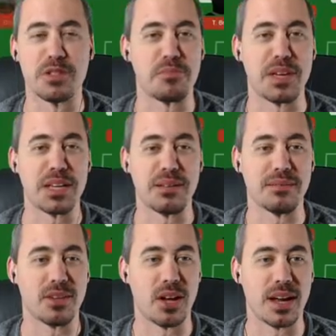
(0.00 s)
to be
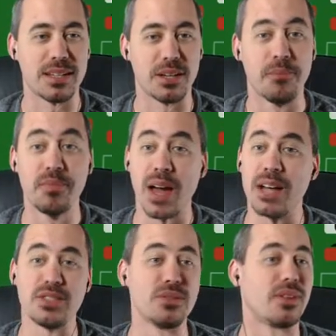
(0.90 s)
not ideal. I
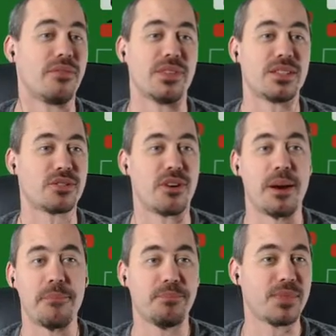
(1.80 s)
do love this screen.
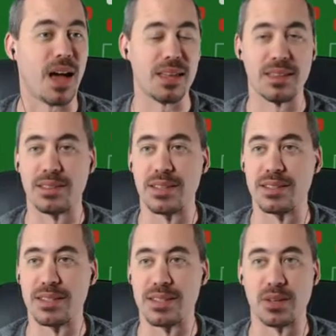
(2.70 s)
I think this is the